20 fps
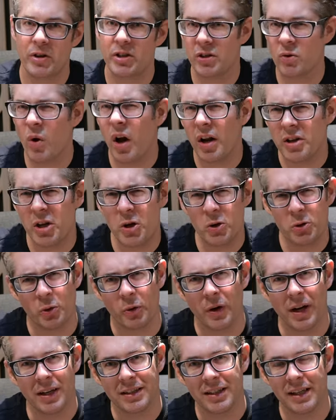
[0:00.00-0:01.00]
is quite
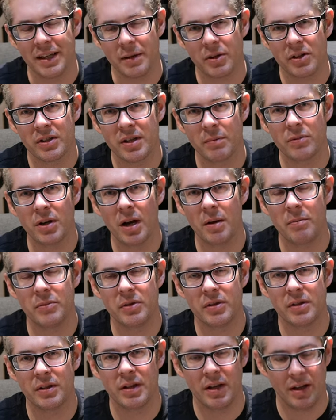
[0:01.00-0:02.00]
unusual actually, because
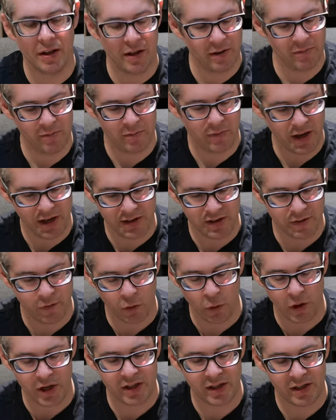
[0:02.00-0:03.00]
sometimes things are
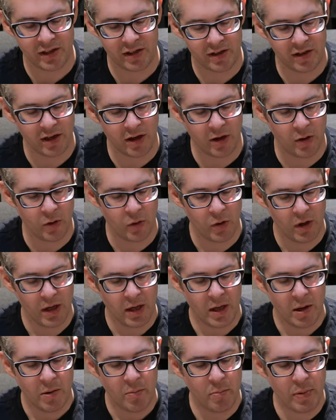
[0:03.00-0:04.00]
voiced to
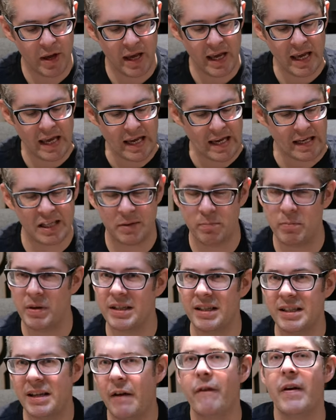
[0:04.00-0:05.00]
be
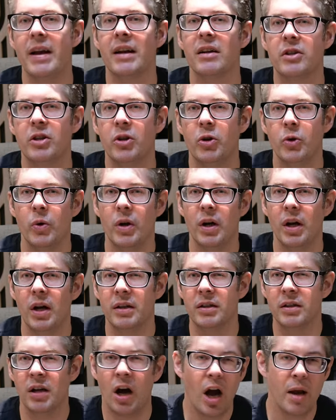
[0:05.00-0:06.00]
specific to
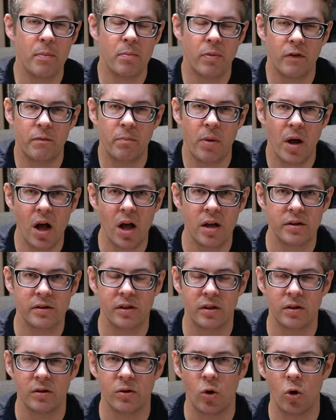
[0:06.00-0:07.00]
a type of
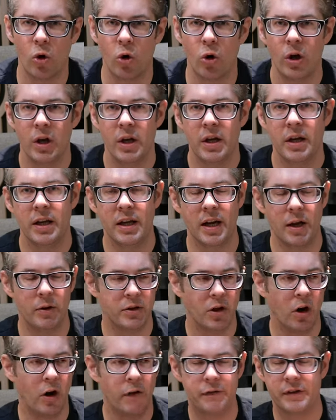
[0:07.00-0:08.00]
person or, you know,
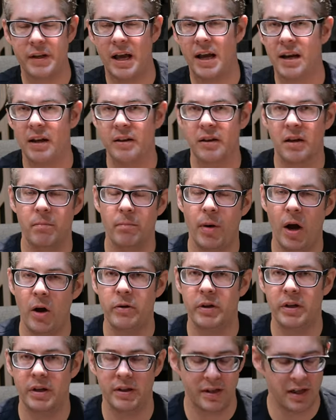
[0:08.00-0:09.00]
to offset another
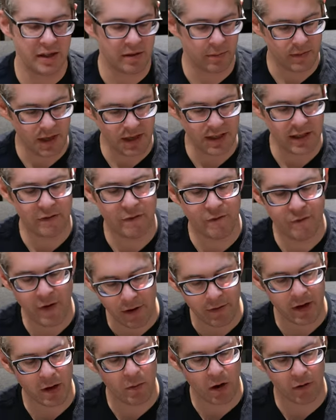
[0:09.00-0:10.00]
component in the system. This is
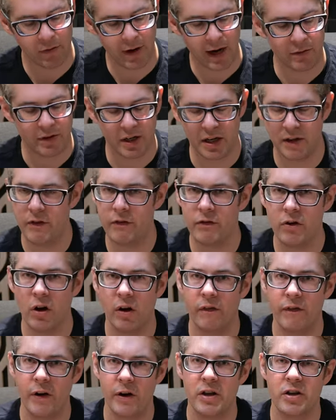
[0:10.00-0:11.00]
very well-rounded. If you've
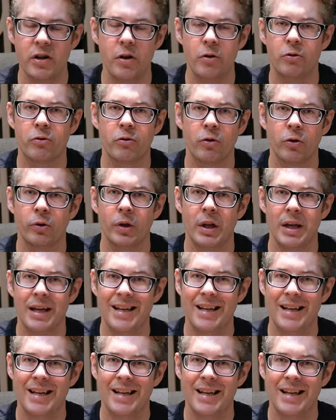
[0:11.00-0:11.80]
got a very neutral